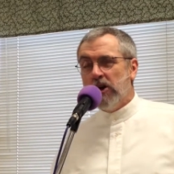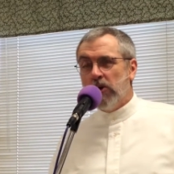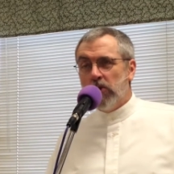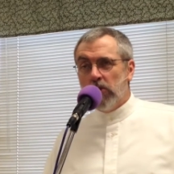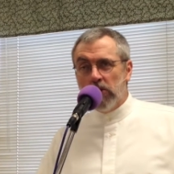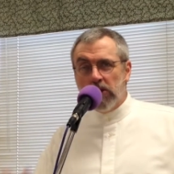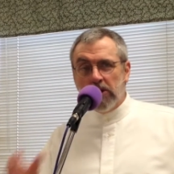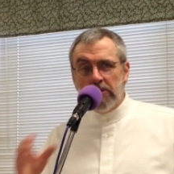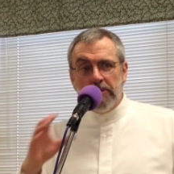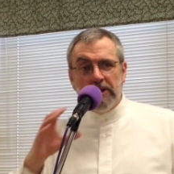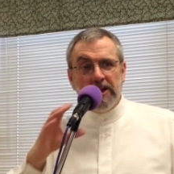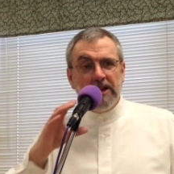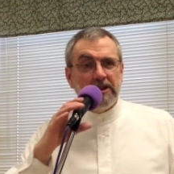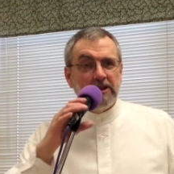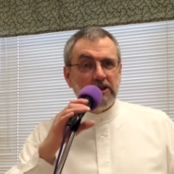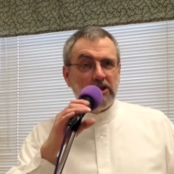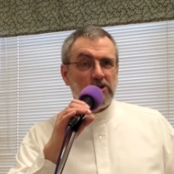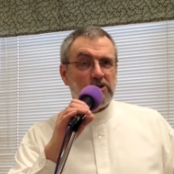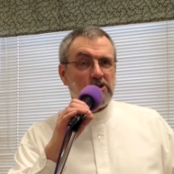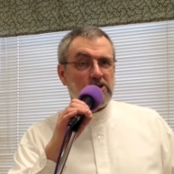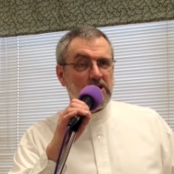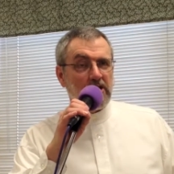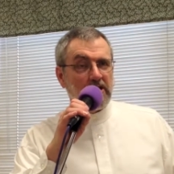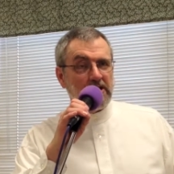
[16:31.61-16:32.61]
we're being
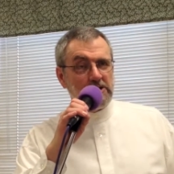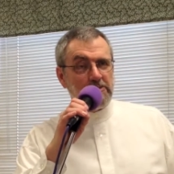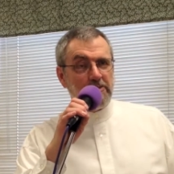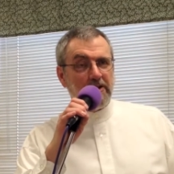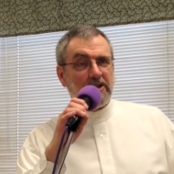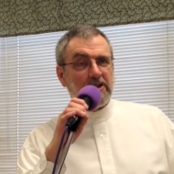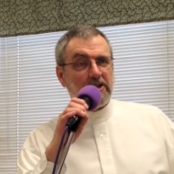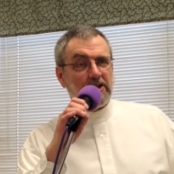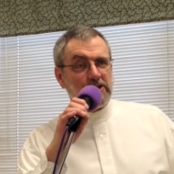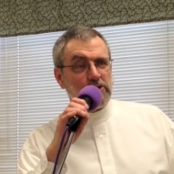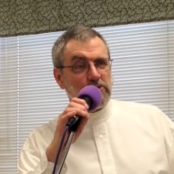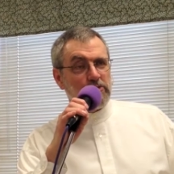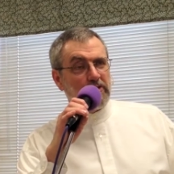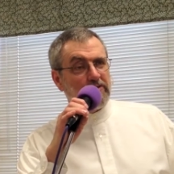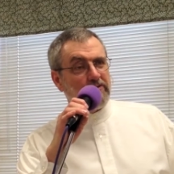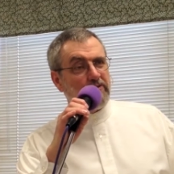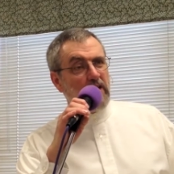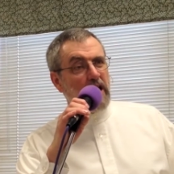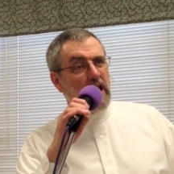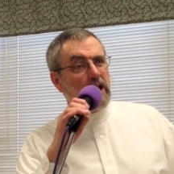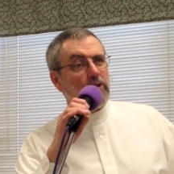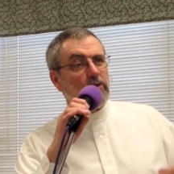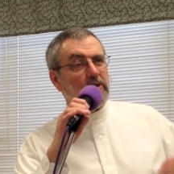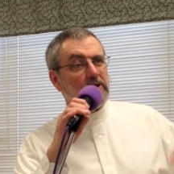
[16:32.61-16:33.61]
those things because we're
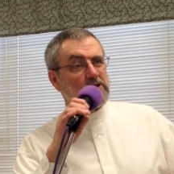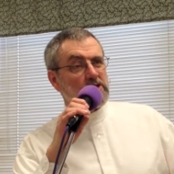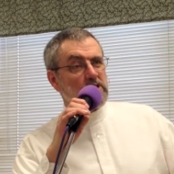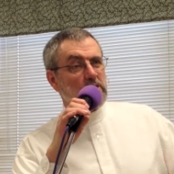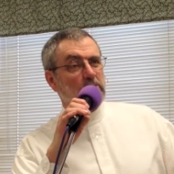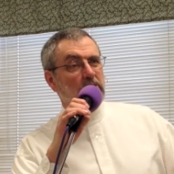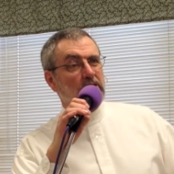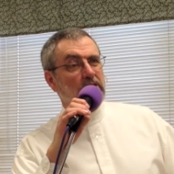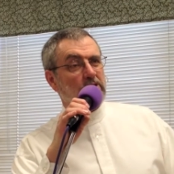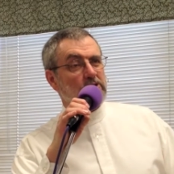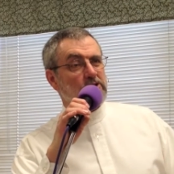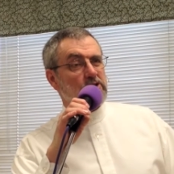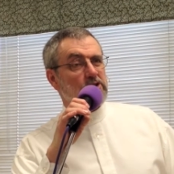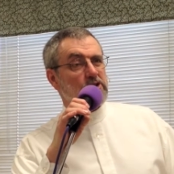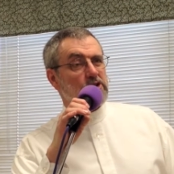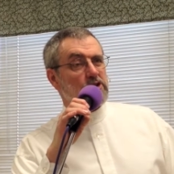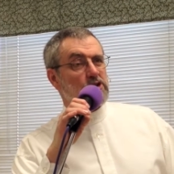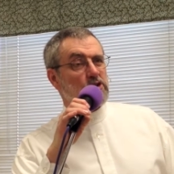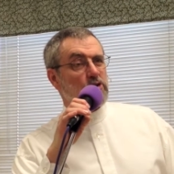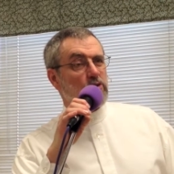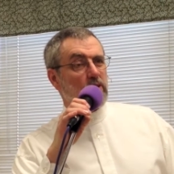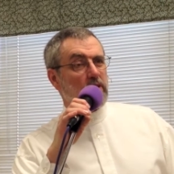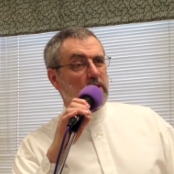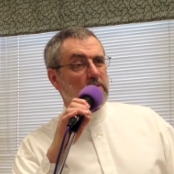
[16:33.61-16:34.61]
following someone else's
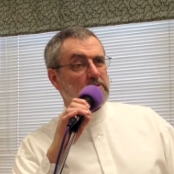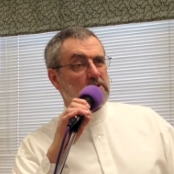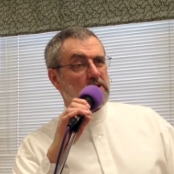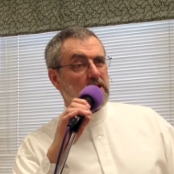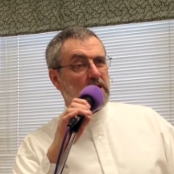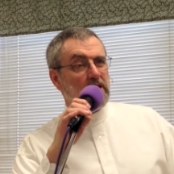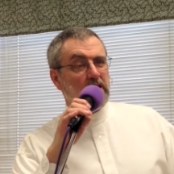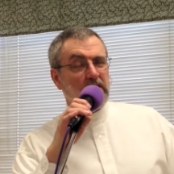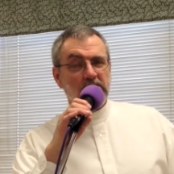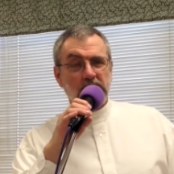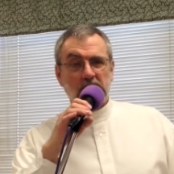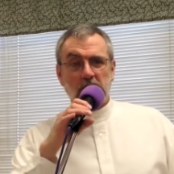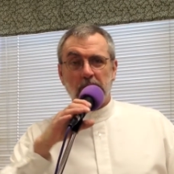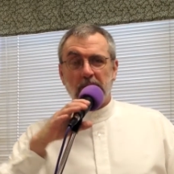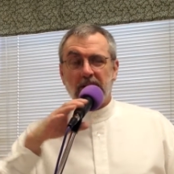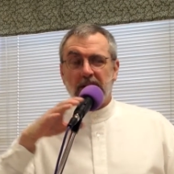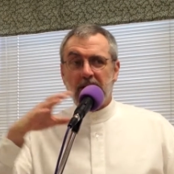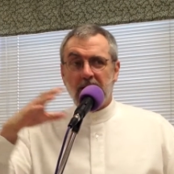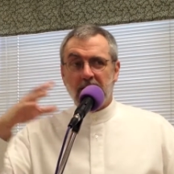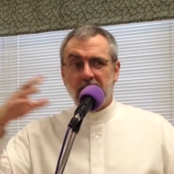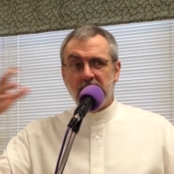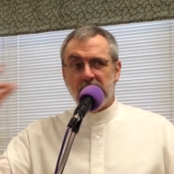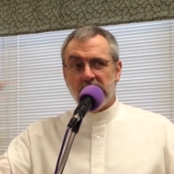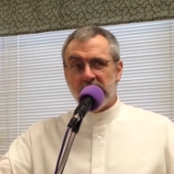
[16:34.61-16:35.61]
script
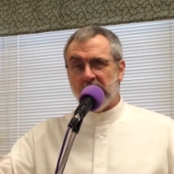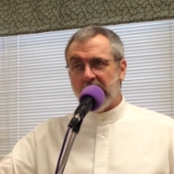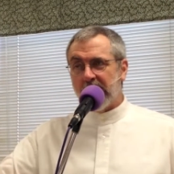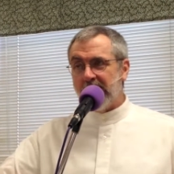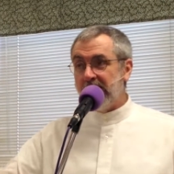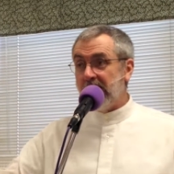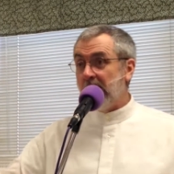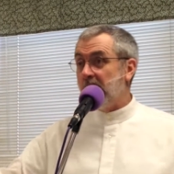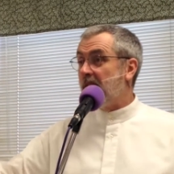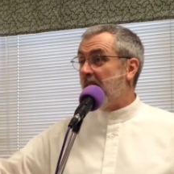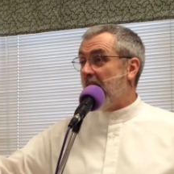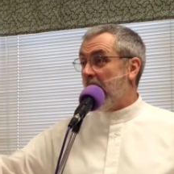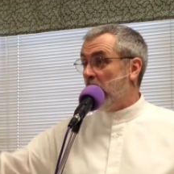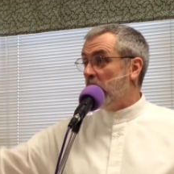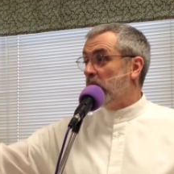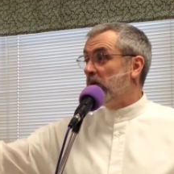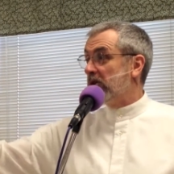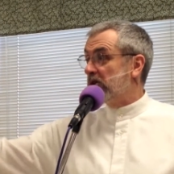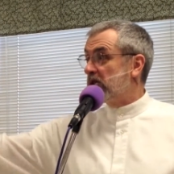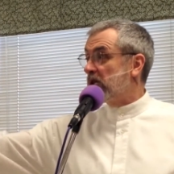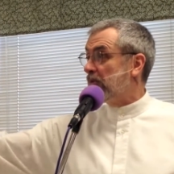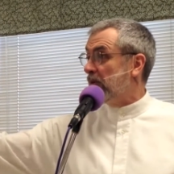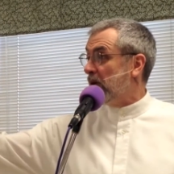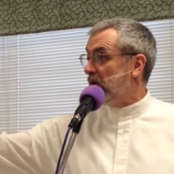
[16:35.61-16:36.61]
somebody else's idea of how we're
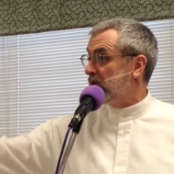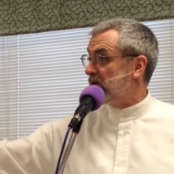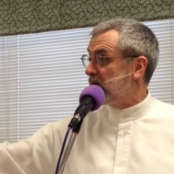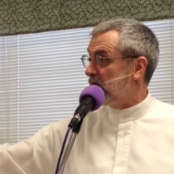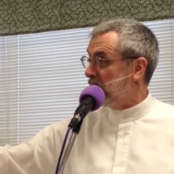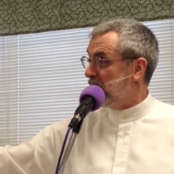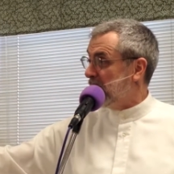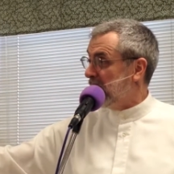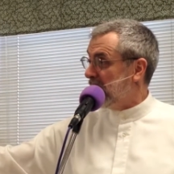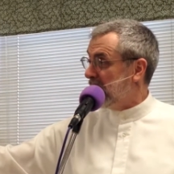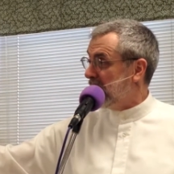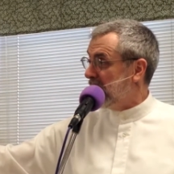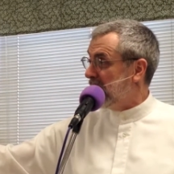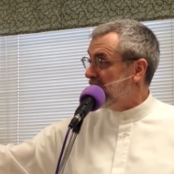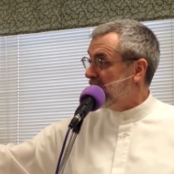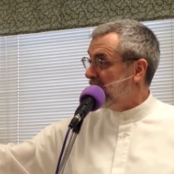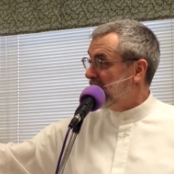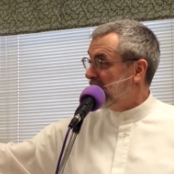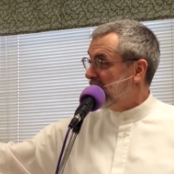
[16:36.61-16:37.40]
supposed to be